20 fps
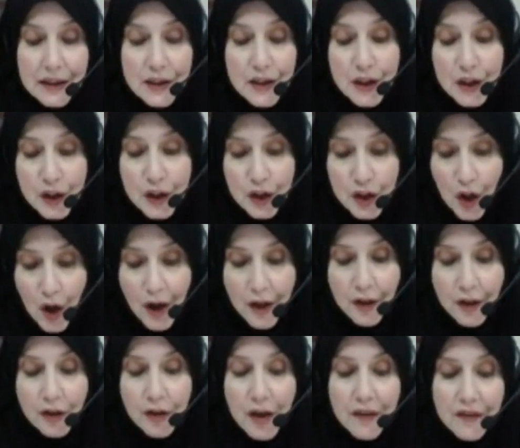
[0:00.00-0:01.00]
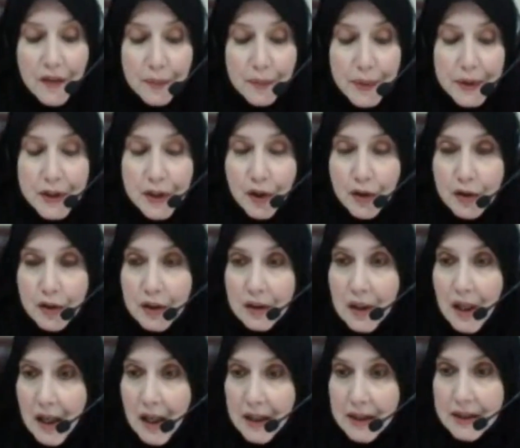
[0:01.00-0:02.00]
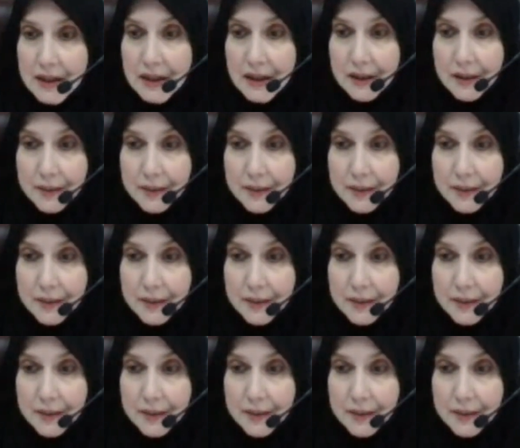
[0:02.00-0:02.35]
is the daughter of a paternal aunt.